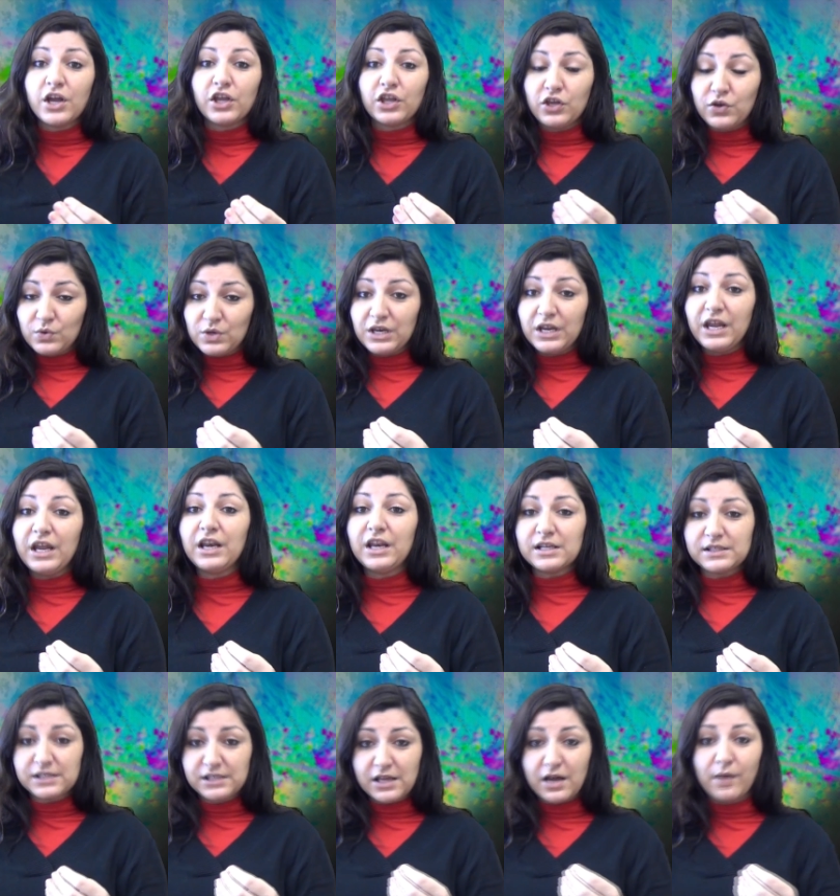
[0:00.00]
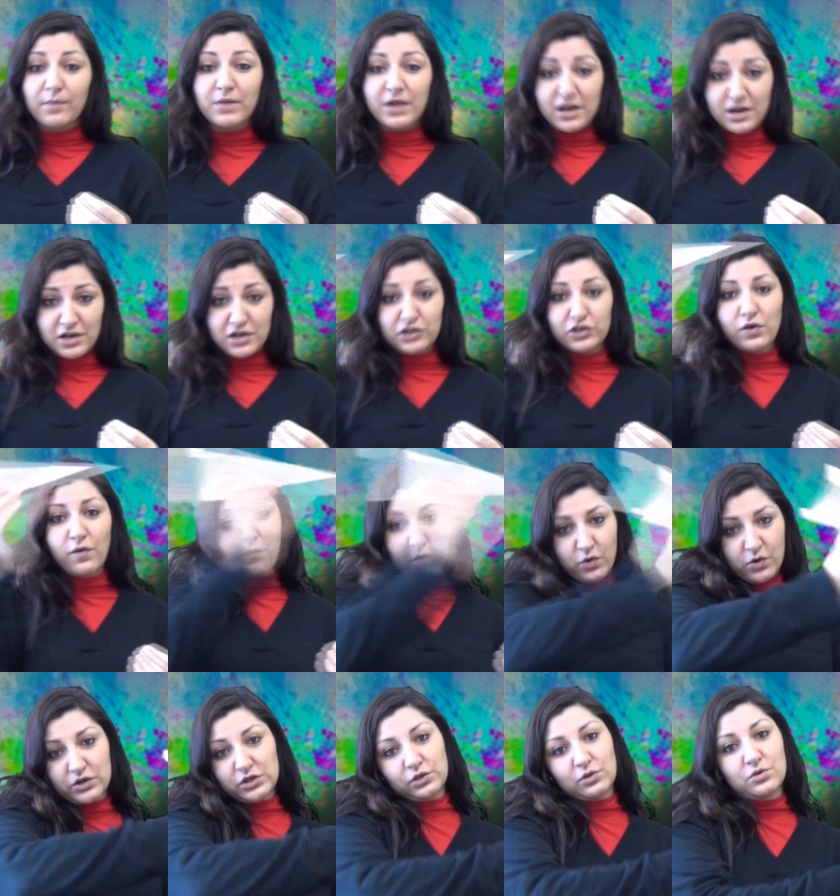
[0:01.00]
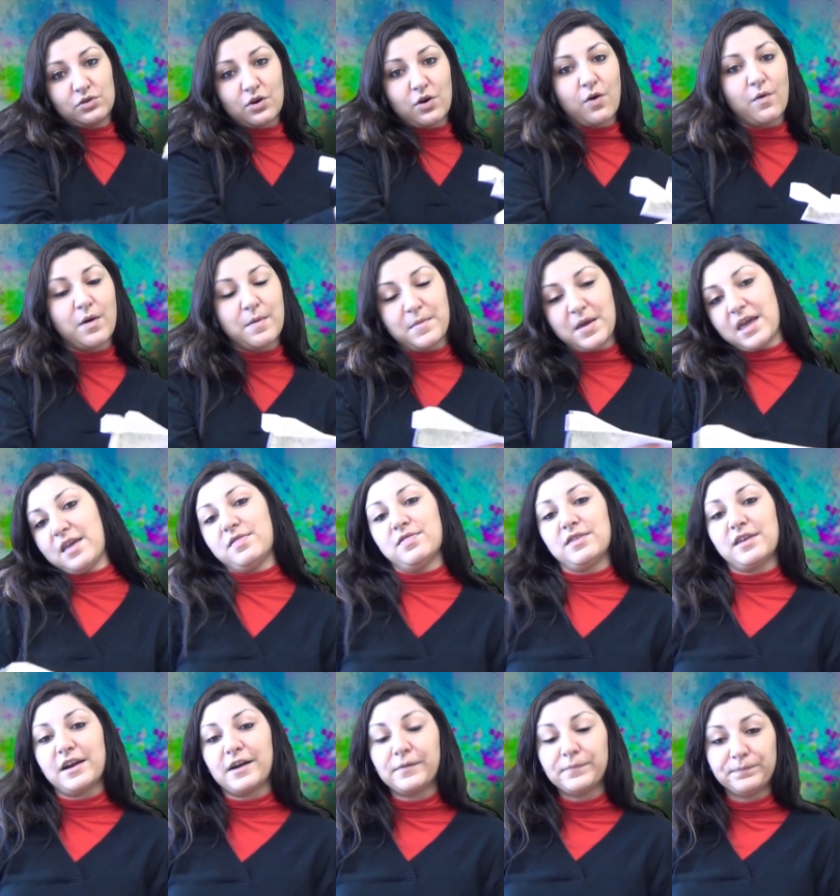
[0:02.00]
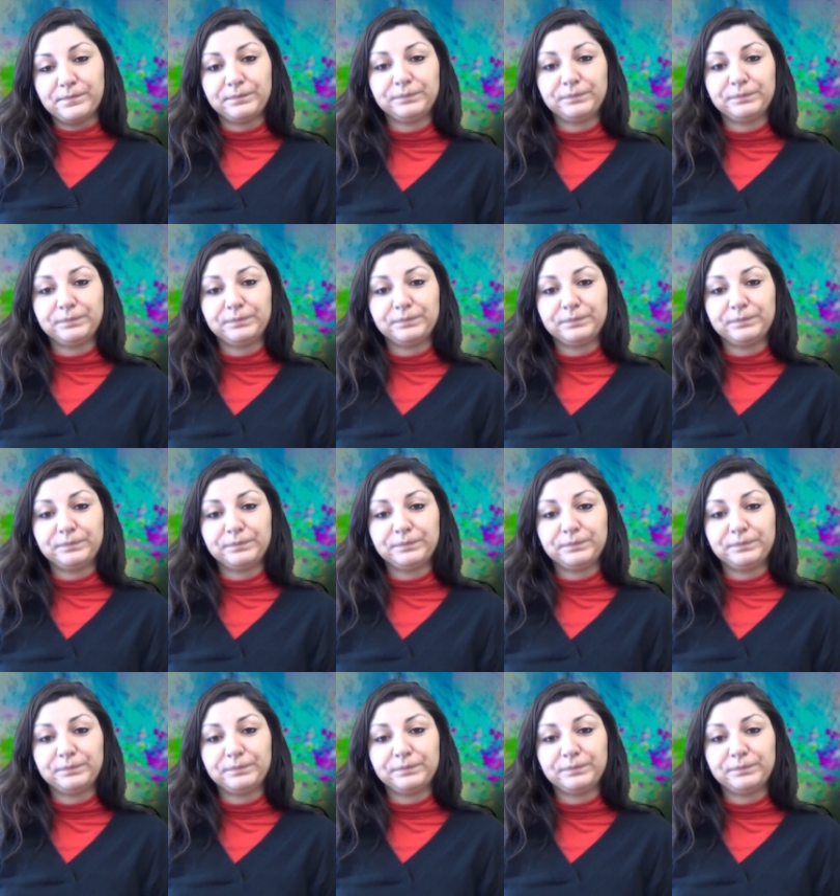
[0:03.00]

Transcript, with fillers: You need some initial force to throw them in there.